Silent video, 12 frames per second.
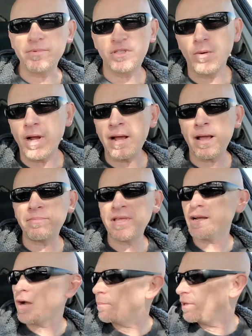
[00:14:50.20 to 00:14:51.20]
So
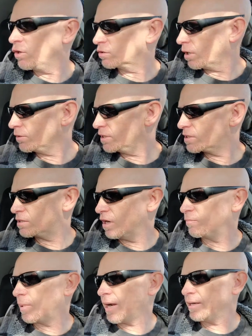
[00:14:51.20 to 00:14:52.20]
that got me hooked on this
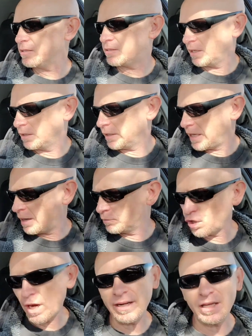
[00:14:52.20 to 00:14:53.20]
stuff, buying and selling, and I'm
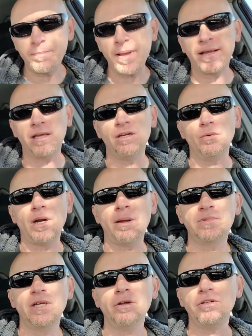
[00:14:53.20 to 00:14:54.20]
trying to get back into it. I'm
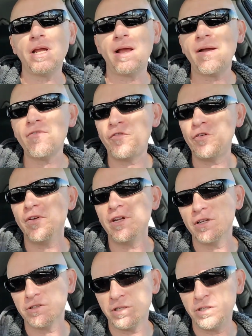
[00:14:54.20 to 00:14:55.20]
telling you, I have a few
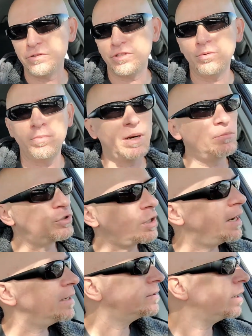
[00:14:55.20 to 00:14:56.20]
videos on YouTube, but I'm
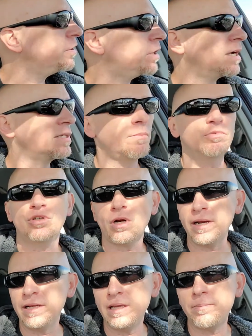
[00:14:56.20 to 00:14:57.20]
trying to tell you guys, I'm
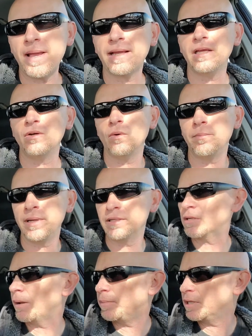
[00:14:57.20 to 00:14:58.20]
trying to get back into it big
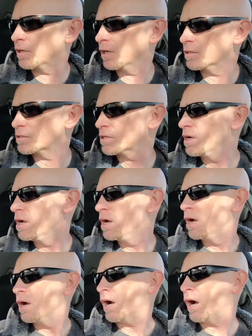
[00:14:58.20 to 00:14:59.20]
time because,
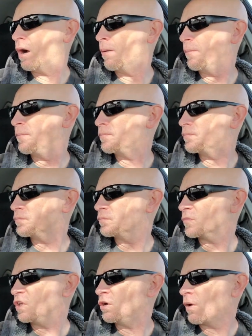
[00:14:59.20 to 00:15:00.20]

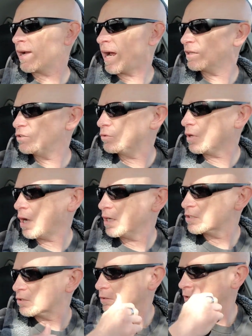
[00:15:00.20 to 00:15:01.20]
I got to do the
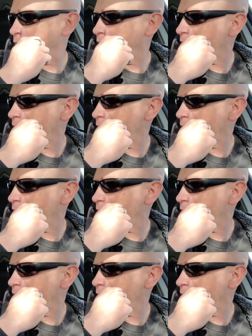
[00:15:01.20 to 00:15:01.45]
hustle. I